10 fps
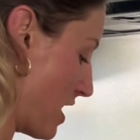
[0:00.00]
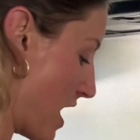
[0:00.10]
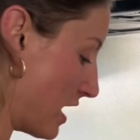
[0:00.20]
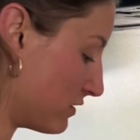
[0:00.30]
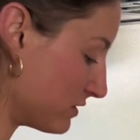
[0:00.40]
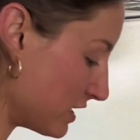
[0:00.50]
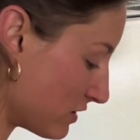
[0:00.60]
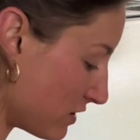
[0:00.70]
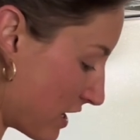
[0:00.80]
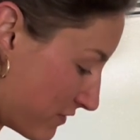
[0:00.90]
I don't think
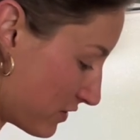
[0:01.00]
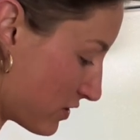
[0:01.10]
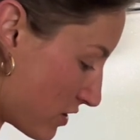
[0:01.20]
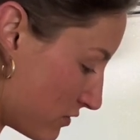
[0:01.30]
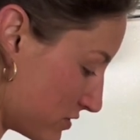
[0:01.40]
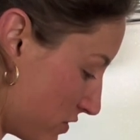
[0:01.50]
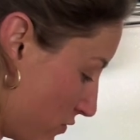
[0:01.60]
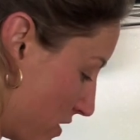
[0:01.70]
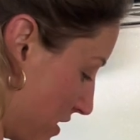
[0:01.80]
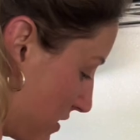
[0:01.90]
I'll ever go to
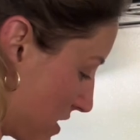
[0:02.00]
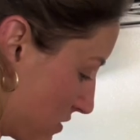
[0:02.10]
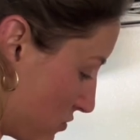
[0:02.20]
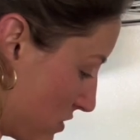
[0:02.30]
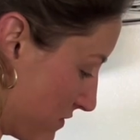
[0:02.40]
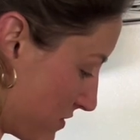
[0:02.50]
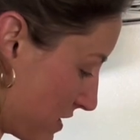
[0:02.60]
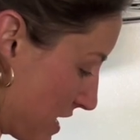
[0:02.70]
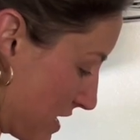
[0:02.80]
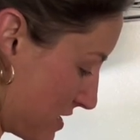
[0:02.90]
a wedding that cool ever
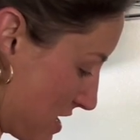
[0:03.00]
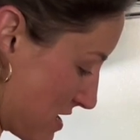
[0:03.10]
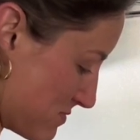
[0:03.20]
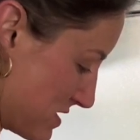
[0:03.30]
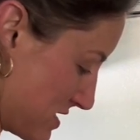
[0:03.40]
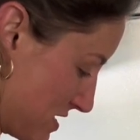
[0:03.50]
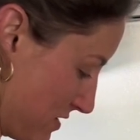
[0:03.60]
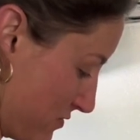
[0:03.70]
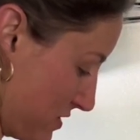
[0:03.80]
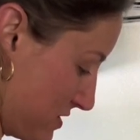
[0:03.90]
again. I mean,
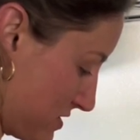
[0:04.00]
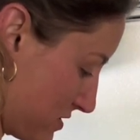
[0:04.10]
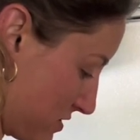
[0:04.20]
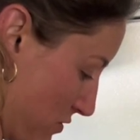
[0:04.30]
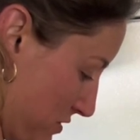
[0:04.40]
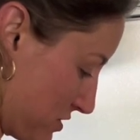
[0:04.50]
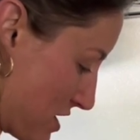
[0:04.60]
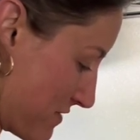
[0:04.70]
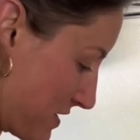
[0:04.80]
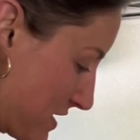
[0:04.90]
it was so
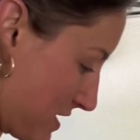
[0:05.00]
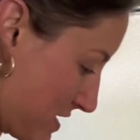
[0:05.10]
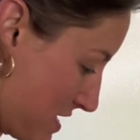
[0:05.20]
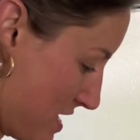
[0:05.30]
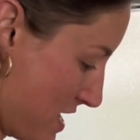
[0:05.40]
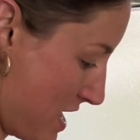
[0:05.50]
extravagant.